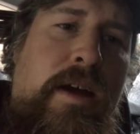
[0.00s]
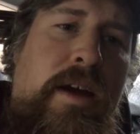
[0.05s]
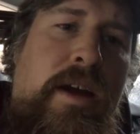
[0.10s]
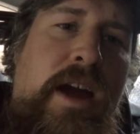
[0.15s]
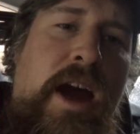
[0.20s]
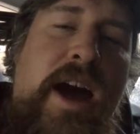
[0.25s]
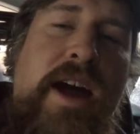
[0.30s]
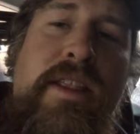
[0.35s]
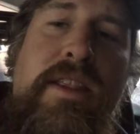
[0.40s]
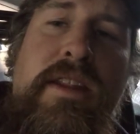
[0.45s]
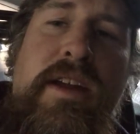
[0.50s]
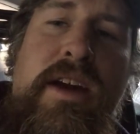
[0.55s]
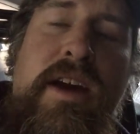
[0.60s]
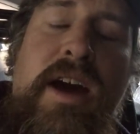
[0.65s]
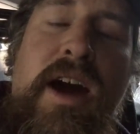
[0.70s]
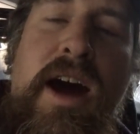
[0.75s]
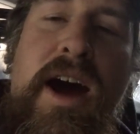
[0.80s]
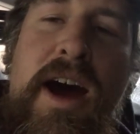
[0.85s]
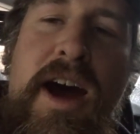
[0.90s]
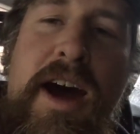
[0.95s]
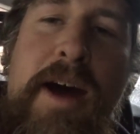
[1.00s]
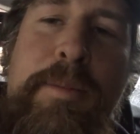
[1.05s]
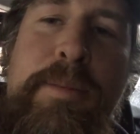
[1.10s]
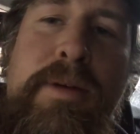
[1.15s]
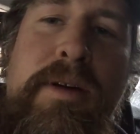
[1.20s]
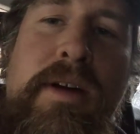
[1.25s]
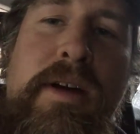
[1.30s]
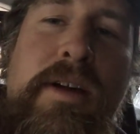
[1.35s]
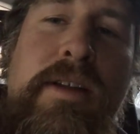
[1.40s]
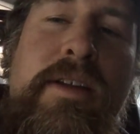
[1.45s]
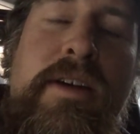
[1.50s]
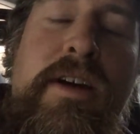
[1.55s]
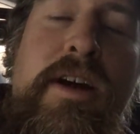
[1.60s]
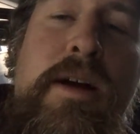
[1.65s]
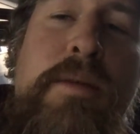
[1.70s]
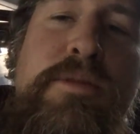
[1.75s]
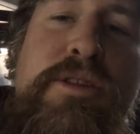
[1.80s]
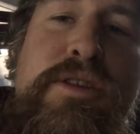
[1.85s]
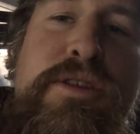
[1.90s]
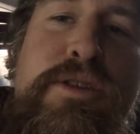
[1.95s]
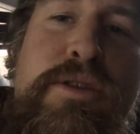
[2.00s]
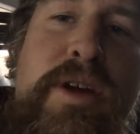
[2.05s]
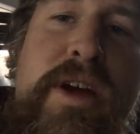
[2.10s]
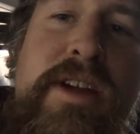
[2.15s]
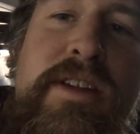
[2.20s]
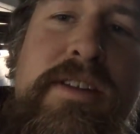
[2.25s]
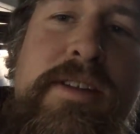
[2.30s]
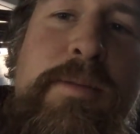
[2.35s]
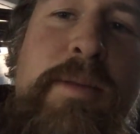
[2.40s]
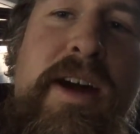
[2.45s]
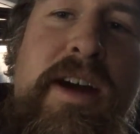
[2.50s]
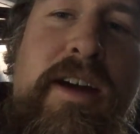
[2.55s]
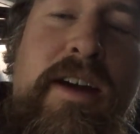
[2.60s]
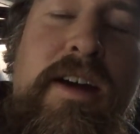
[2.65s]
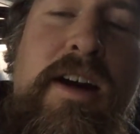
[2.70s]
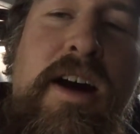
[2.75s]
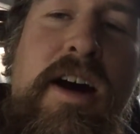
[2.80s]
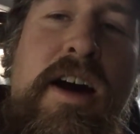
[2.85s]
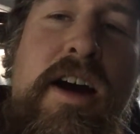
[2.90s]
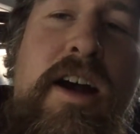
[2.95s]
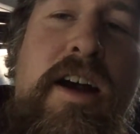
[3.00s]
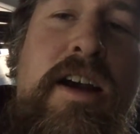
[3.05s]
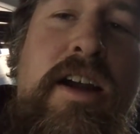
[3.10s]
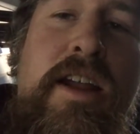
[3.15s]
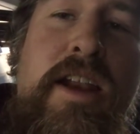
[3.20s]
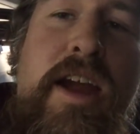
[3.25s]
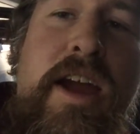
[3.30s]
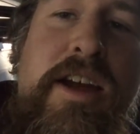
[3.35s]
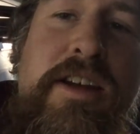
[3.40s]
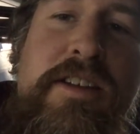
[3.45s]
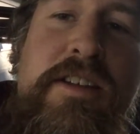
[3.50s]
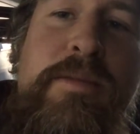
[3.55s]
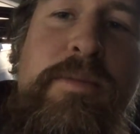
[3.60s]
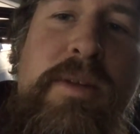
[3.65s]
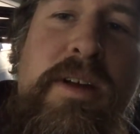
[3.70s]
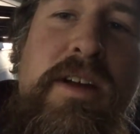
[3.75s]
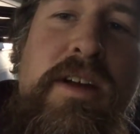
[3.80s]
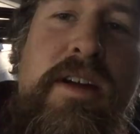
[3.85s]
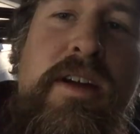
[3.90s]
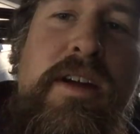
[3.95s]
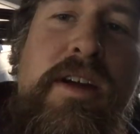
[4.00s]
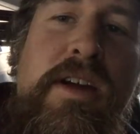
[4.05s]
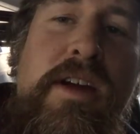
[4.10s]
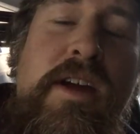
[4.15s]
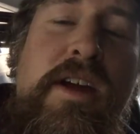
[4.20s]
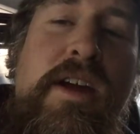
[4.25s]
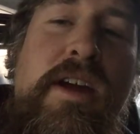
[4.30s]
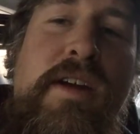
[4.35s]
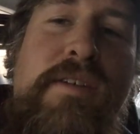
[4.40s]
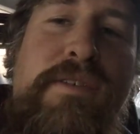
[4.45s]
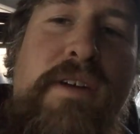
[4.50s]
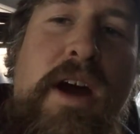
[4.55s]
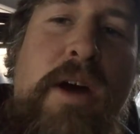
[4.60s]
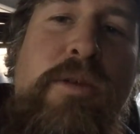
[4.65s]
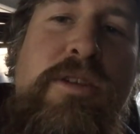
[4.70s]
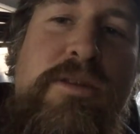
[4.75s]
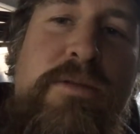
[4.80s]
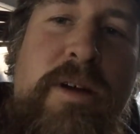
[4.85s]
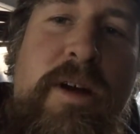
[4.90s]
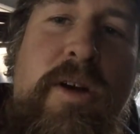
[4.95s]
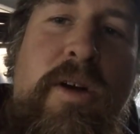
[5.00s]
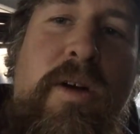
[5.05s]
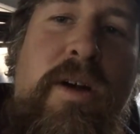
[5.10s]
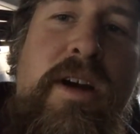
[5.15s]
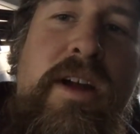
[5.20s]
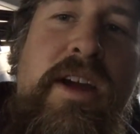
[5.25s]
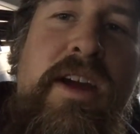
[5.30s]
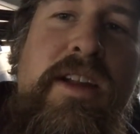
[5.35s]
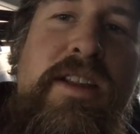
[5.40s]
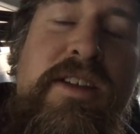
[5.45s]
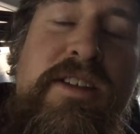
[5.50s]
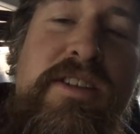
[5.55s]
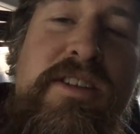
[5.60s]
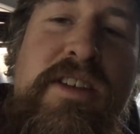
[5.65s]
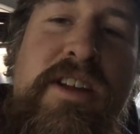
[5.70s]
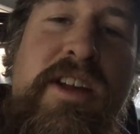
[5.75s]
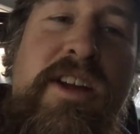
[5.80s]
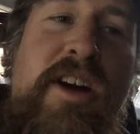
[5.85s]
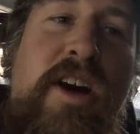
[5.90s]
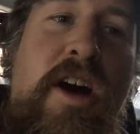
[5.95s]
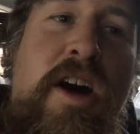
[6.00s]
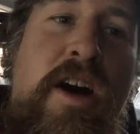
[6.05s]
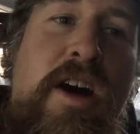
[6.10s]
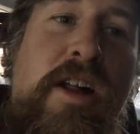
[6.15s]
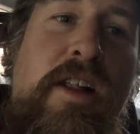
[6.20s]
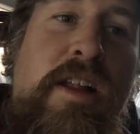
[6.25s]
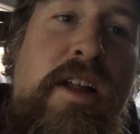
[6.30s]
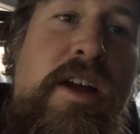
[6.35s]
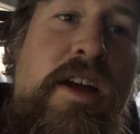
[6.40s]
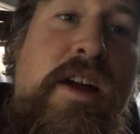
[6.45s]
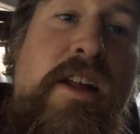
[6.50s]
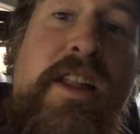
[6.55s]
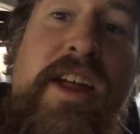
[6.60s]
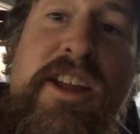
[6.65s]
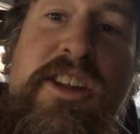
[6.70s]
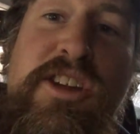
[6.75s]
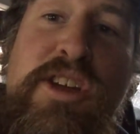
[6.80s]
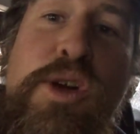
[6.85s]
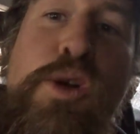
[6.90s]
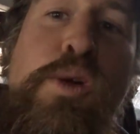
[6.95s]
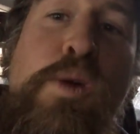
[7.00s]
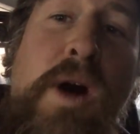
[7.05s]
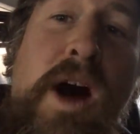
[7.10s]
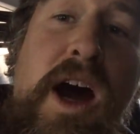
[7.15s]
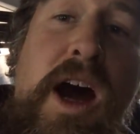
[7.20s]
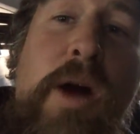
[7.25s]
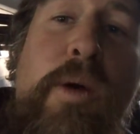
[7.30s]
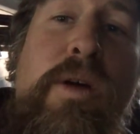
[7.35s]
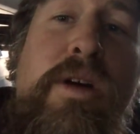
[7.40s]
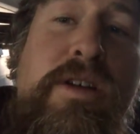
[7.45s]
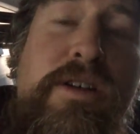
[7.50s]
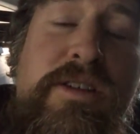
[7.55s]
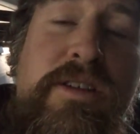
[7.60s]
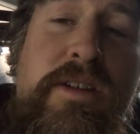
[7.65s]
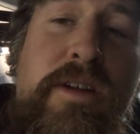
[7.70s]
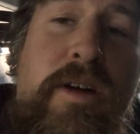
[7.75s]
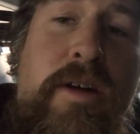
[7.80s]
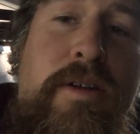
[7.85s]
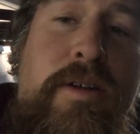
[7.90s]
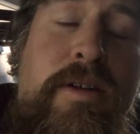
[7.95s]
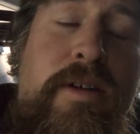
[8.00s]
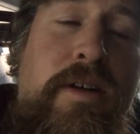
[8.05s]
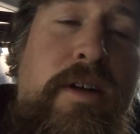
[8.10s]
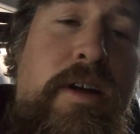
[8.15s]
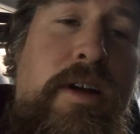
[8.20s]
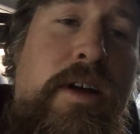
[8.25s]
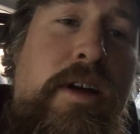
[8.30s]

gotten the cop to come straight to my car and ask me if I was recording in the city hall like two hours ago.